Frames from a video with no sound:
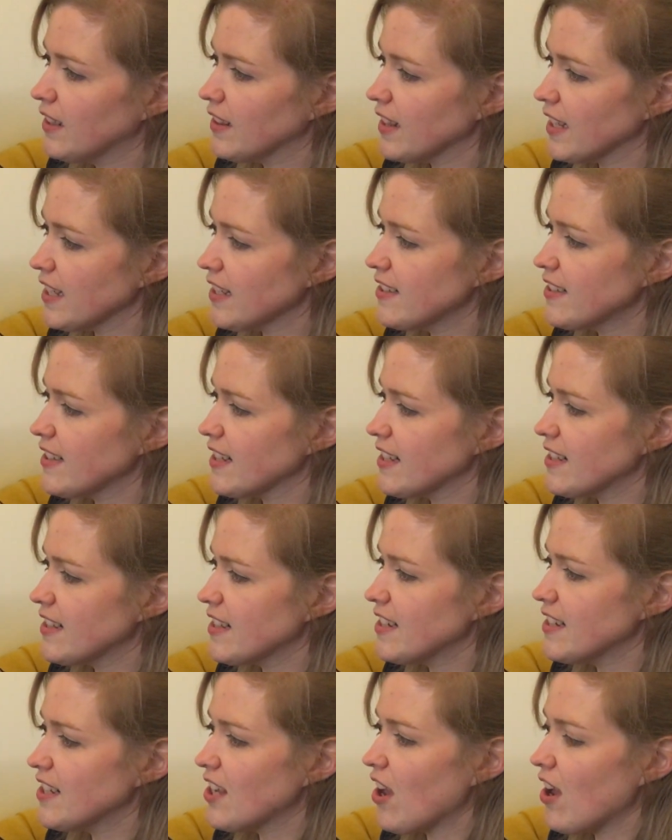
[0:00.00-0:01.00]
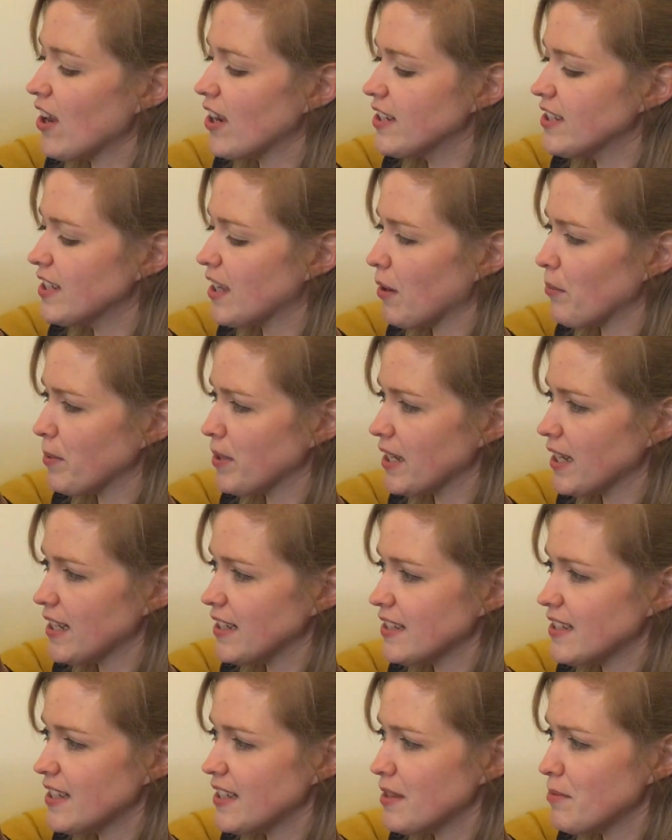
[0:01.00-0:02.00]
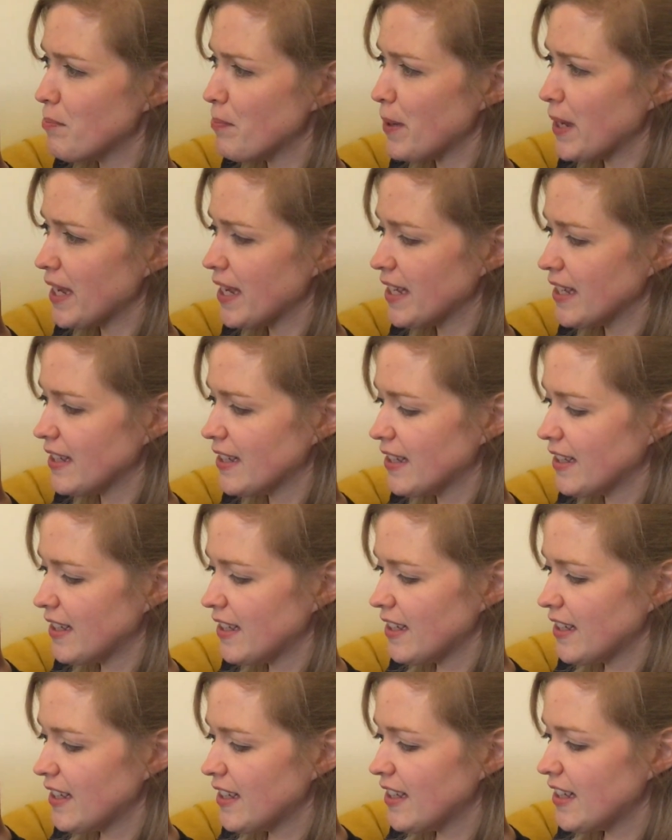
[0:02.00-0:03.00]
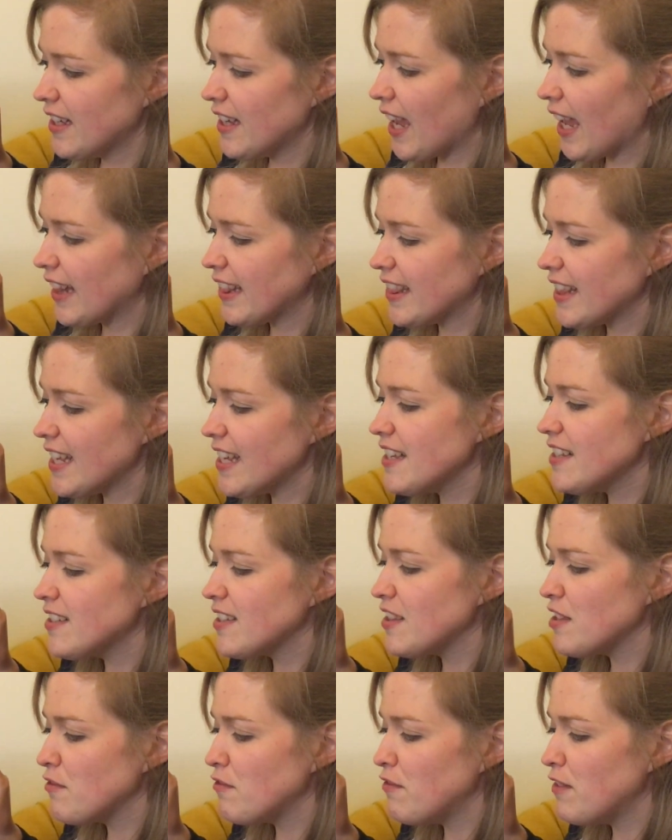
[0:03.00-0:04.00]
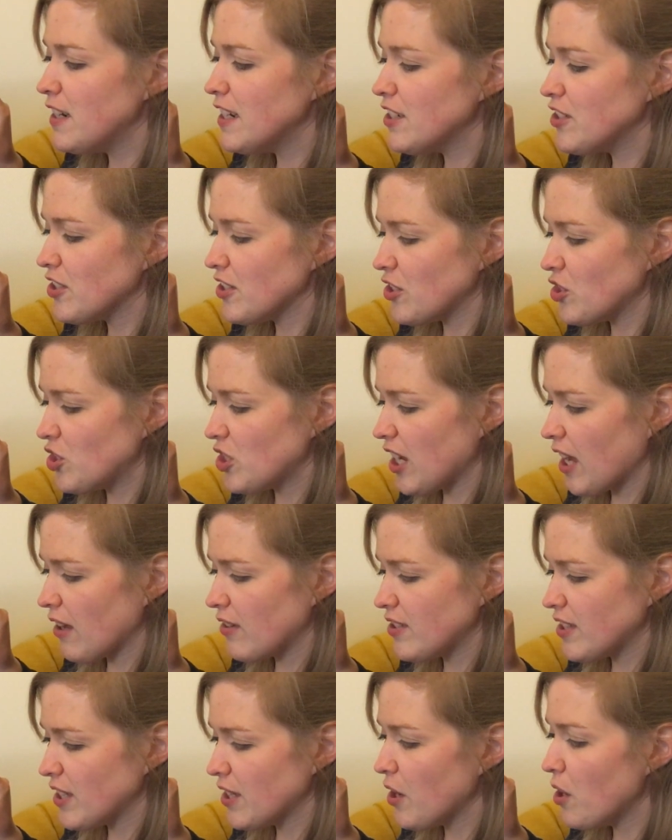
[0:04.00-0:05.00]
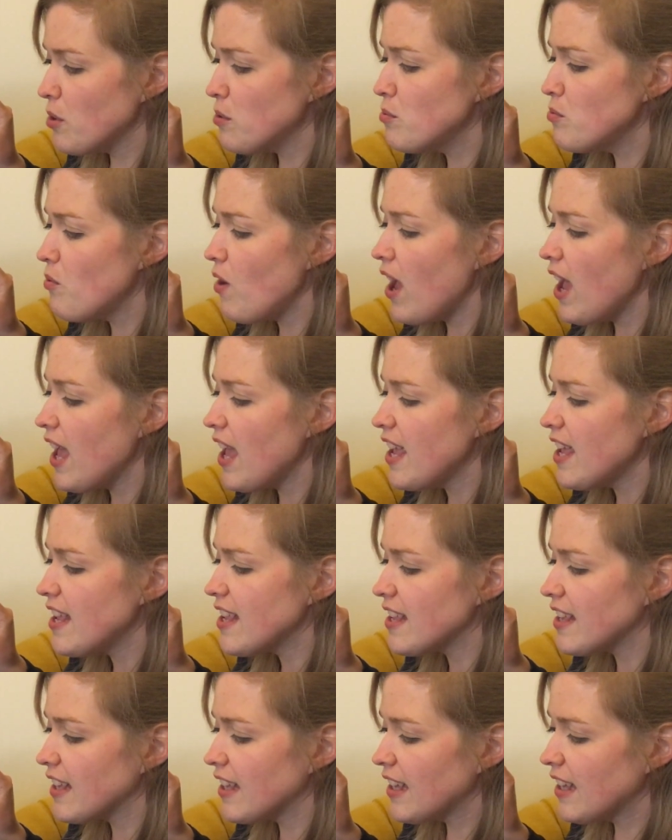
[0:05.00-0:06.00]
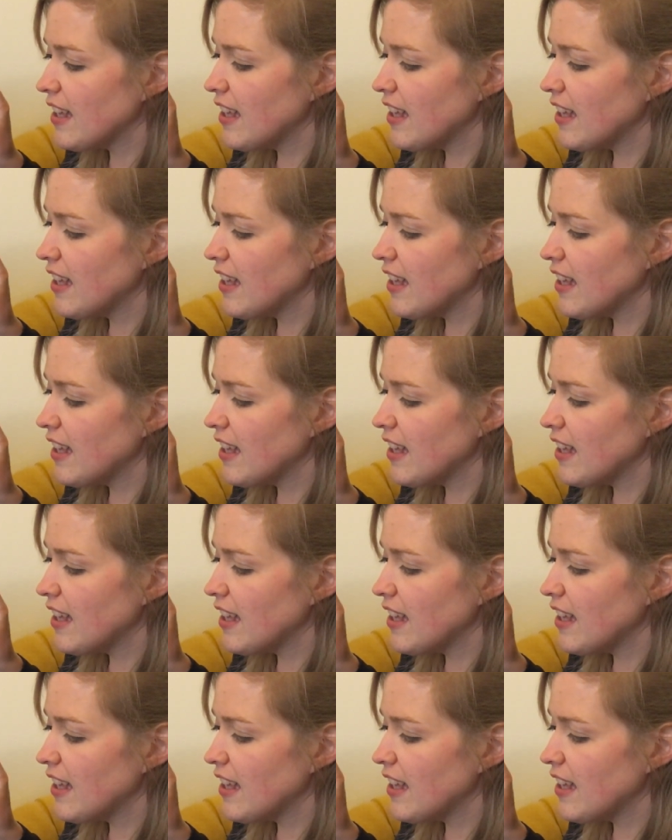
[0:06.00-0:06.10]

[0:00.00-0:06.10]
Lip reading: This is the tide coming into the bay, and these are the villagers shouting "Hooray!"